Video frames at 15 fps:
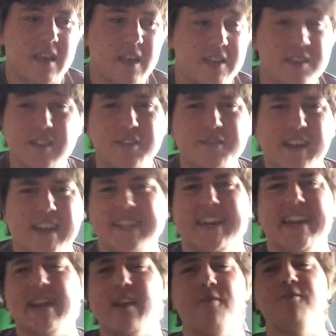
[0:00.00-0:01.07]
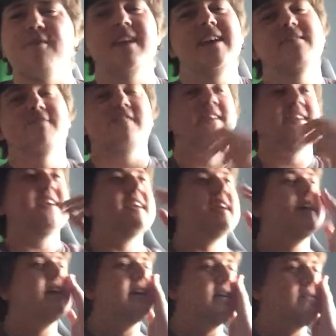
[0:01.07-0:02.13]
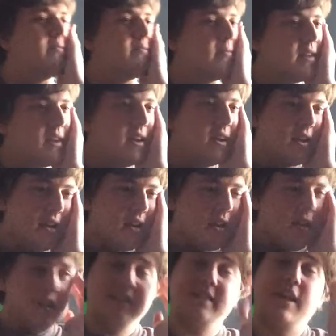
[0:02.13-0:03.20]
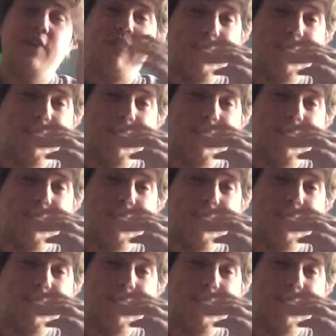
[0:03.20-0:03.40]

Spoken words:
It's just a fascinating read, really. Like I say,